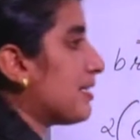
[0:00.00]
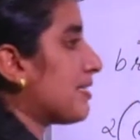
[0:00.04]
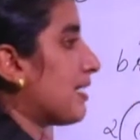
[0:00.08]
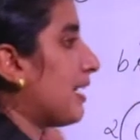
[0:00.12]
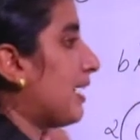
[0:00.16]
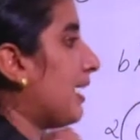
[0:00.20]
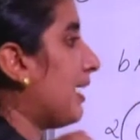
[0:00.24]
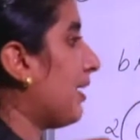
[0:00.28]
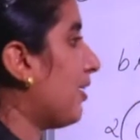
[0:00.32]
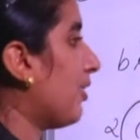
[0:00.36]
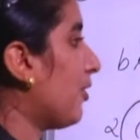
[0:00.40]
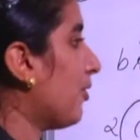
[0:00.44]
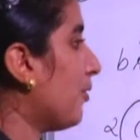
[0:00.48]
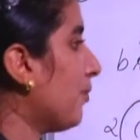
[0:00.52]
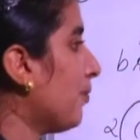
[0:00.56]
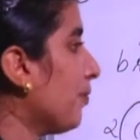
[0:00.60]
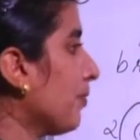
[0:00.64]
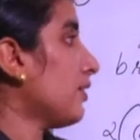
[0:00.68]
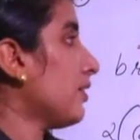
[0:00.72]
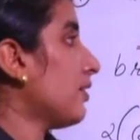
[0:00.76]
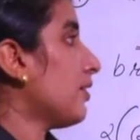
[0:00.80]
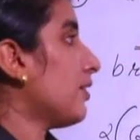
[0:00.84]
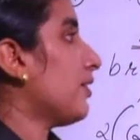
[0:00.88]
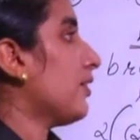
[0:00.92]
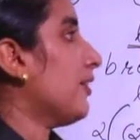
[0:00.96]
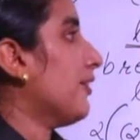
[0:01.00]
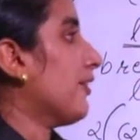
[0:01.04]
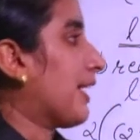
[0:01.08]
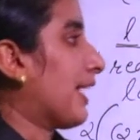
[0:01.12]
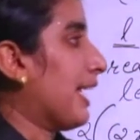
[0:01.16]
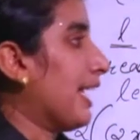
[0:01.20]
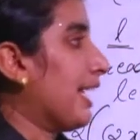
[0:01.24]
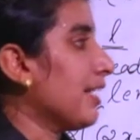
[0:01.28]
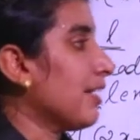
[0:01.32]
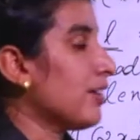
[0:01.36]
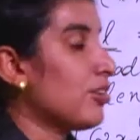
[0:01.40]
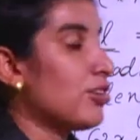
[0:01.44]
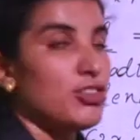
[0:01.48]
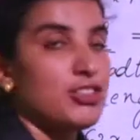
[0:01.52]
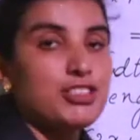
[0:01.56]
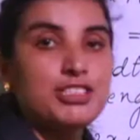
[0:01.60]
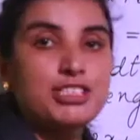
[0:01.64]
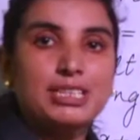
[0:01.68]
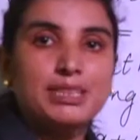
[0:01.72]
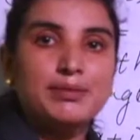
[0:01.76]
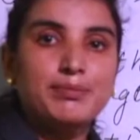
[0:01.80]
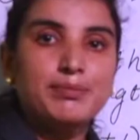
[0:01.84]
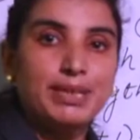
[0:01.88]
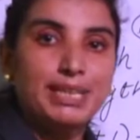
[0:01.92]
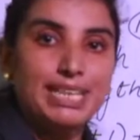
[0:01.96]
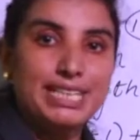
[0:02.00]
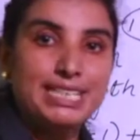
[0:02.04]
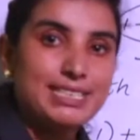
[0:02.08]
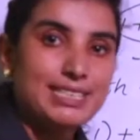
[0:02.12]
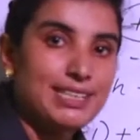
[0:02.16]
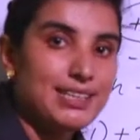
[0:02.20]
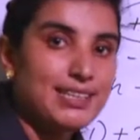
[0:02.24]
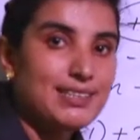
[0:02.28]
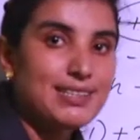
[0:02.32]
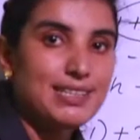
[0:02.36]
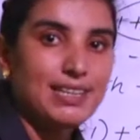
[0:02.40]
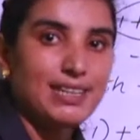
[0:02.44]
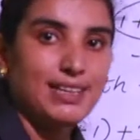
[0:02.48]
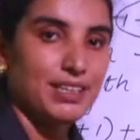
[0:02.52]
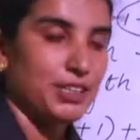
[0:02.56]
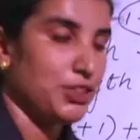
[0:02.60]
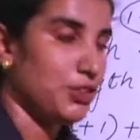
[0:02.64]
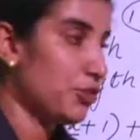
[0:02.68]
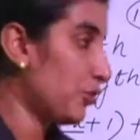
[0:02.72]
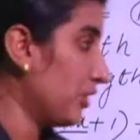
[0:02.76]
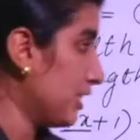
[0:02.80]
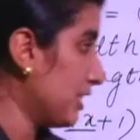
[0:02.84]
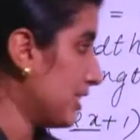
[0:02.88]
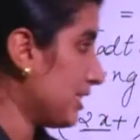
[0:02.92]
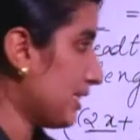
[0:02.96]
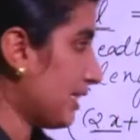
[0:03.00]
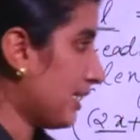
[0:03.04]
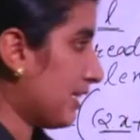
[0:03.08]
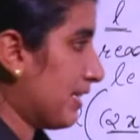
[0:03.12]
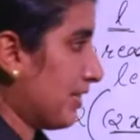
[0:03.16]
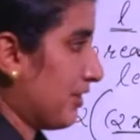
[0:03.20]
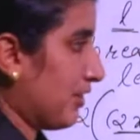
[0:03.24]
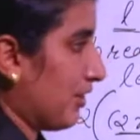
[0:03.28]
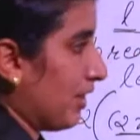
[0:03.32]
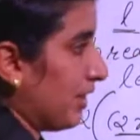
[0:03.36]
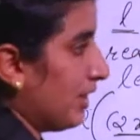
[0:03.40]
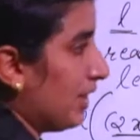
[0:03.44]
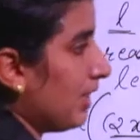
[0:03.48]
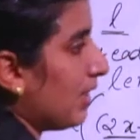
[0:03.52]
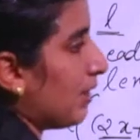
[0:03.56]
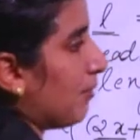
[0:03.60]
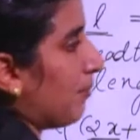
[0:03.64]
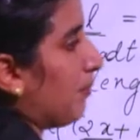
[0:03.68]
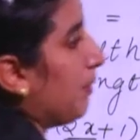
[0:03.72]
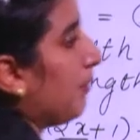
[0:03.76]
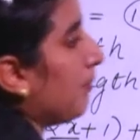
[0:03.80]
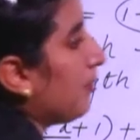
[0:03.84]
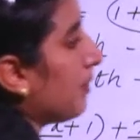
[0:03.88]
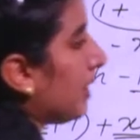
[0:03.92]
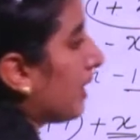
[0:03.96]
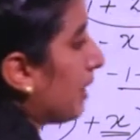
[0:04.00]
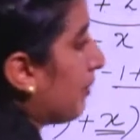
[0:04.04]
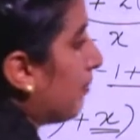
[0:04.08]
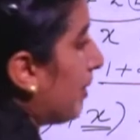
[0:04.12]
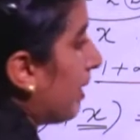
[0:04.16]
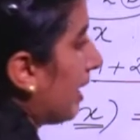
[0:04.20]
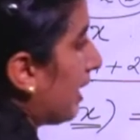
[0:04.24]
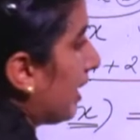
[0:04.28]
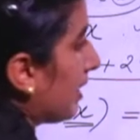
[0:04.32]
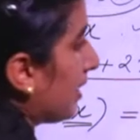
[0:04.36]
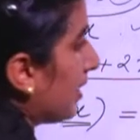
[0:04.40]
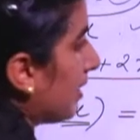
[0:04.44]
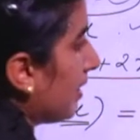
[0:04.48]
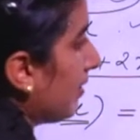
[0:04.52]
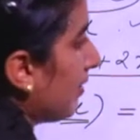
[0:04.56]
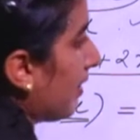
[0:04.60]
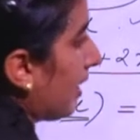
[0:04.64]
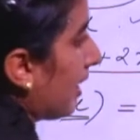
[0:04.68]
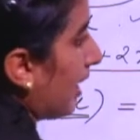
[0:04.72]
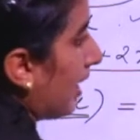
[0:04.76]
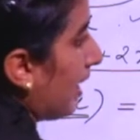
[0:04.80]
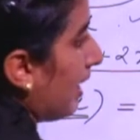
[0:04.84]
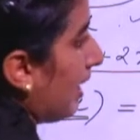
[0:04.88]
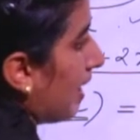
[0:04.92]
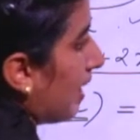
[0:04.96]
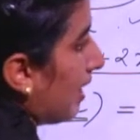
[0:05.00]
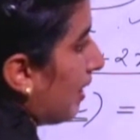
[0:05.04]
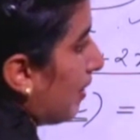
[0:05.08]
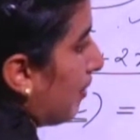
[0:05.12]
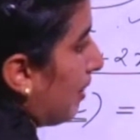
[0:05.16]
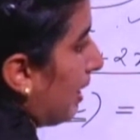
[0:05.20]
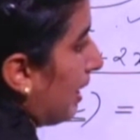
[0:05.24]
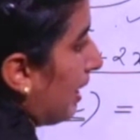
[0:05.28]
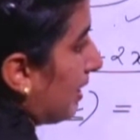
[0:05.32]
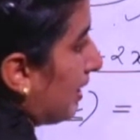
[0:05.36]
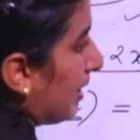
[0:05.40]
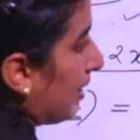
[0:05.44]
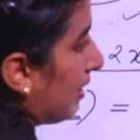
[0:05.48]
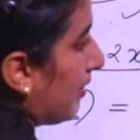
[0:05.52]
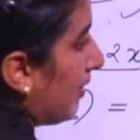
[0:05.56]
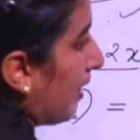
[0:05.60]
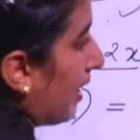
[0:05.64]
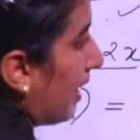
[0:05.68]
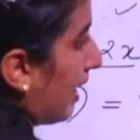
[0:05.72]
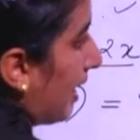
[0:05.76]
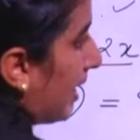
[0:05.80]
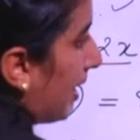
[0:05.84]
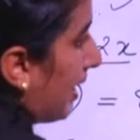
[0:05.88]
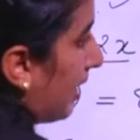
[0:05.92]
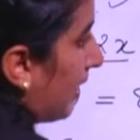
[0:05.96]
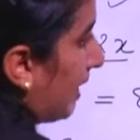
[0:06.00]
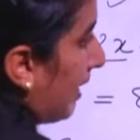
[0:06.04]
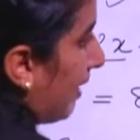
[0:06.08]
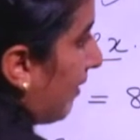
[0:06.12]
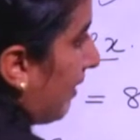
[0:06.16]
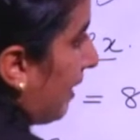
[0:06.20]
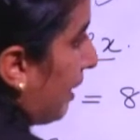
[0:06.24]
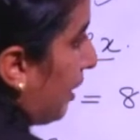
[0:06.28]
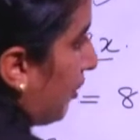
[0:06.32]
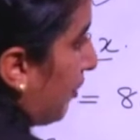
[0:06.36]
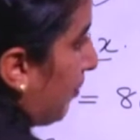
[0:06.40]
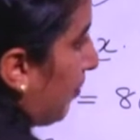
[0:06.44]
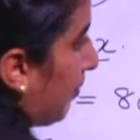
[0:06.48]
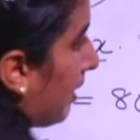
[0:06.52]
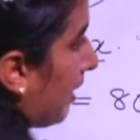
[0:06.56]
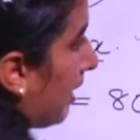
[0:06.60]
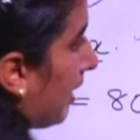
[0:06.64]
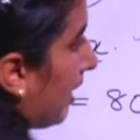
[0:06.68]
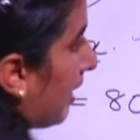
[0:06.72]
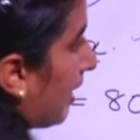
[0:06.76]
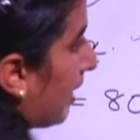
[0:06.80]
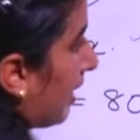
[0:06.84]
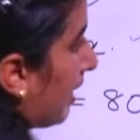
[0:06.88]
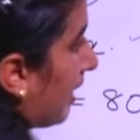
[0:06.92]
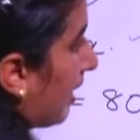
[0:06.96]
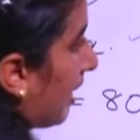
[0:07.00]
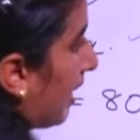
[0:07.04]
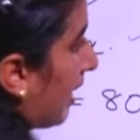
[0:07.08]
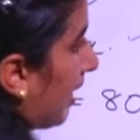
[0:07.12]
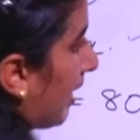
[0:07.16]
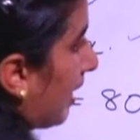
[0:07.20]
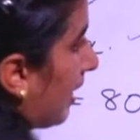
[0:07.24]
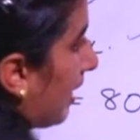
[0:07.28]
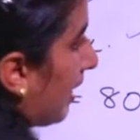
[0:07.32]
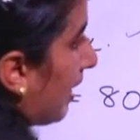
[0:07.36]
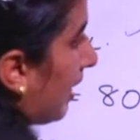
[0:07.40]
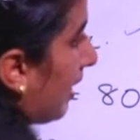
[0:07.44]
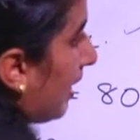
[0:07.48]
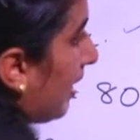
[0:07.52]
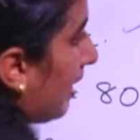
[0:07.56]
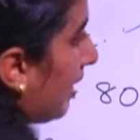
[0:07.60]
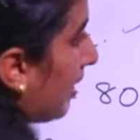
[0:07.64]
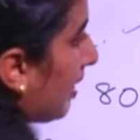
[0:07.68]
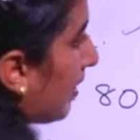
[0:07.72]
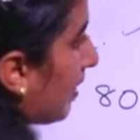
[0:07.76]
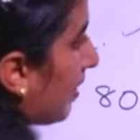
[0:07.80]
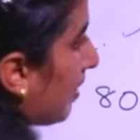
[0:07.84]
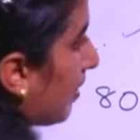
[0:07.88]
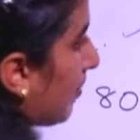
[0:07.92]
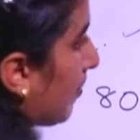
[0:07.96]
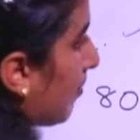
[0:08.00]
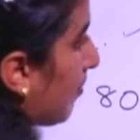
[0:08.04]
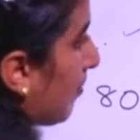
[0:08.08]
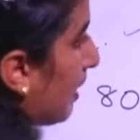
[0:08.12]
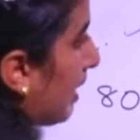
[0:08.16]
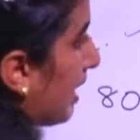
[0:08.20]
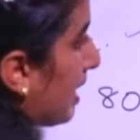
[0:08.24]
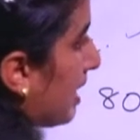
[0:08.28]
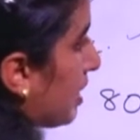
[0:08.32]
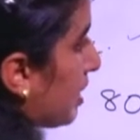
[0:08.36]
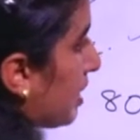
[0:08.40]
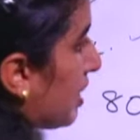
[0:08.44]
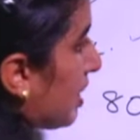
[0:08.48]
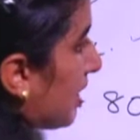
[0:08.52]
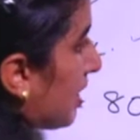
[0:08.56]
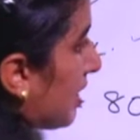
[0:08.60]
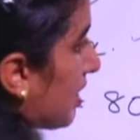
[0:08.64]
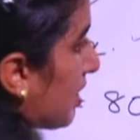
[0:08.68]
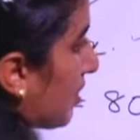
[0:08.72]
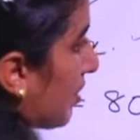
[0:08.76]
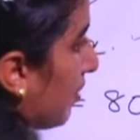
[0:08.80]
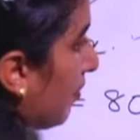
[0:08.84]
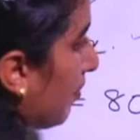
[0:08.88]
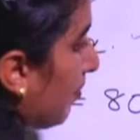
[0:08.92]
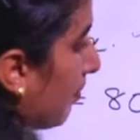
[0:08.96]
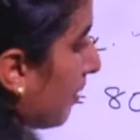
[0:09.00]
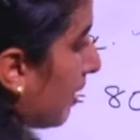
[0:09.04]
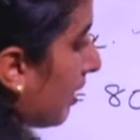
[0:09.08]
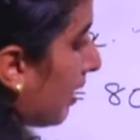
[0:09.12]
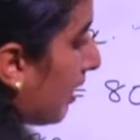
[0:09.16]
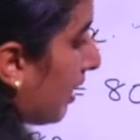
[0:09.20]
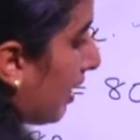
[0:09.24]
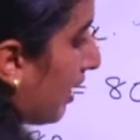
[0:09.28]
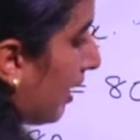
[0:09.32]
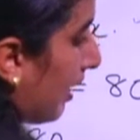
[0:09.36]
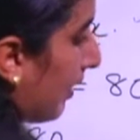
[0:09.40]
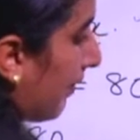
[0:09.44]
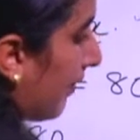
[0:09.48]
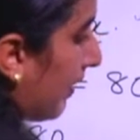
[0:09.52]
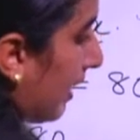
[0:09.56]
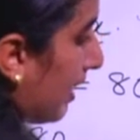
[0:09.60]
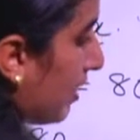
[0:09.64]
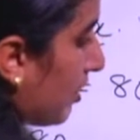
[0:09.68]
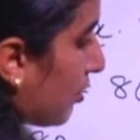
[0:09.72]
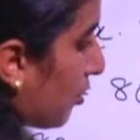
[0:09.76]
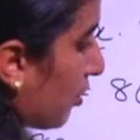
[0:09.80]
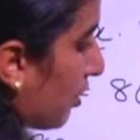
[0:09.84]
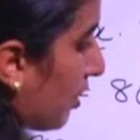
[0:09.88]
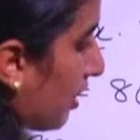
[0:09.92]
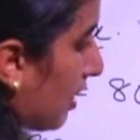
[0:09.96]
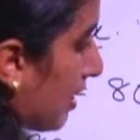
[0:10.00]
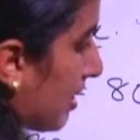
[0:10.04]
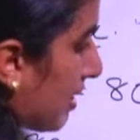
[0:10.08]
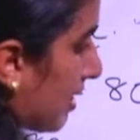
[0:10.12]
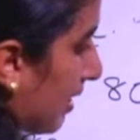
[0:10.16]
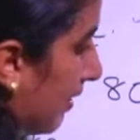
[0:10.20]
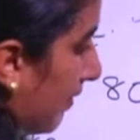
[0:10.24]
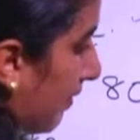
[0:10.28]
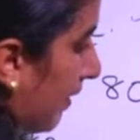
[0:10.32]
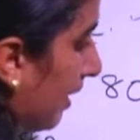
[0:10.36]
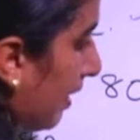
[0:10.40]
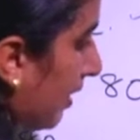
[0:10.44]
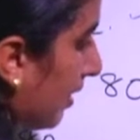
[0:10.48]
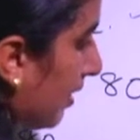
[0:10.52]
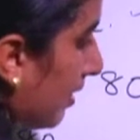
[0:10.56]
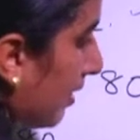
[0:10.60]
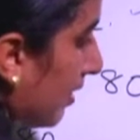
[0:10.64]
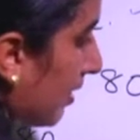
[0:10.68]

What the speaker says: slilo. Okay, question meters lani unit on the trailer. Upon e breadth and varana that 13 meters. If 27